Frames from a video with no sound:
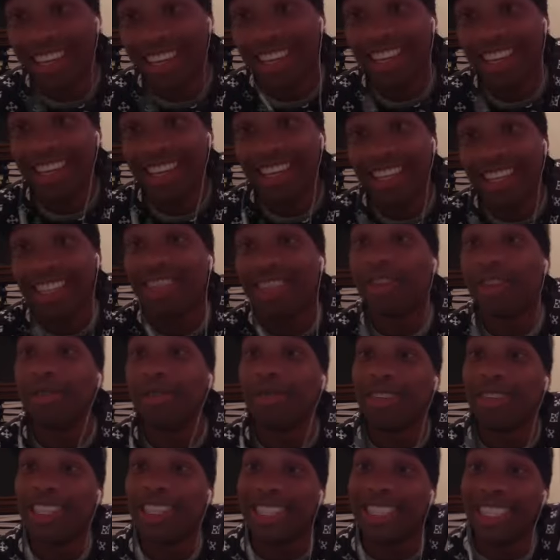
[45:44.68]
you gonna
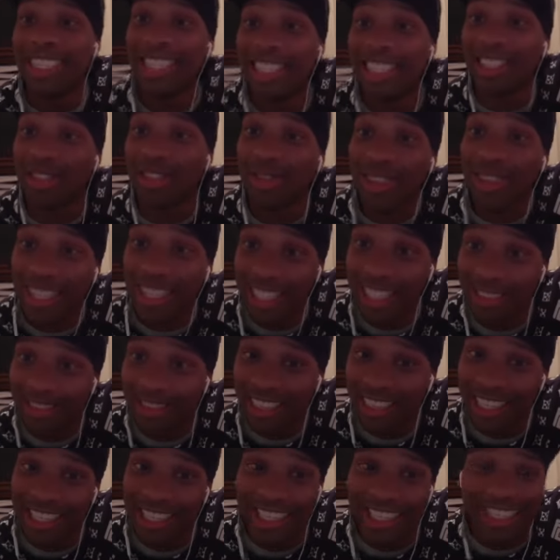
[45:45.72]
flush it in the toilet,
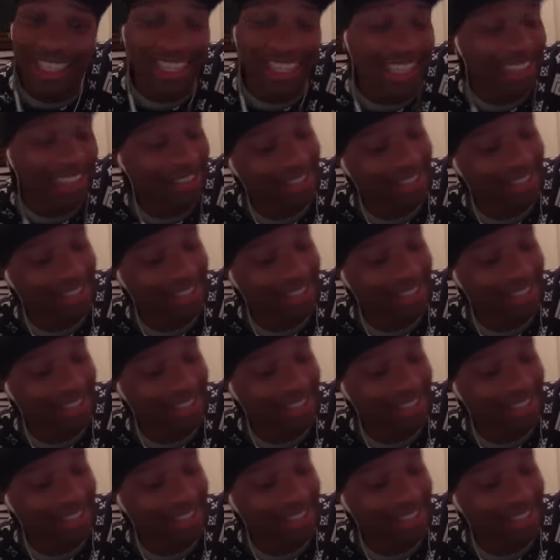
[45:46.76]
man? Like,